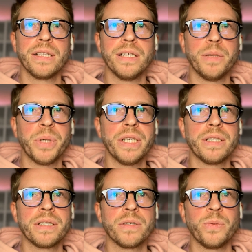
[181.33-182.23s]
a little
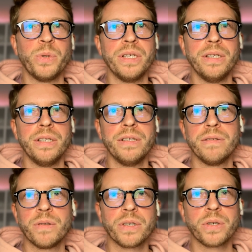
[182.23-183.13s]
bit. We
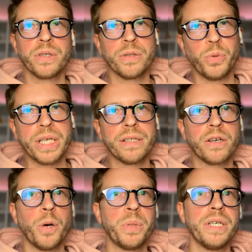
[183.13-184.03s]
tweaked the
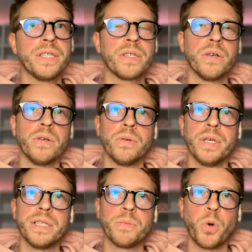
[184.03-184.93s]
copy so
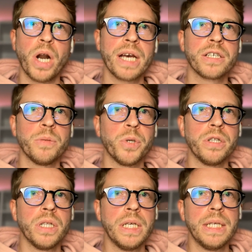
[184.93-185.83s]
it's more
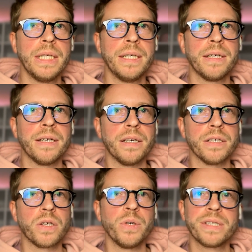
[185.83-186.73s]
actionable.
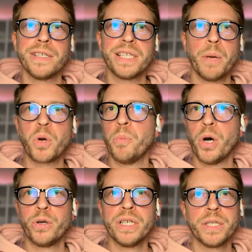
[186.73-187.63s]
So it's the same
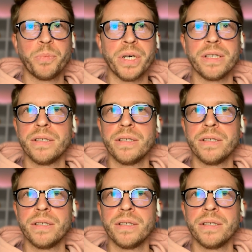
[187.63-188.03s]
component, but,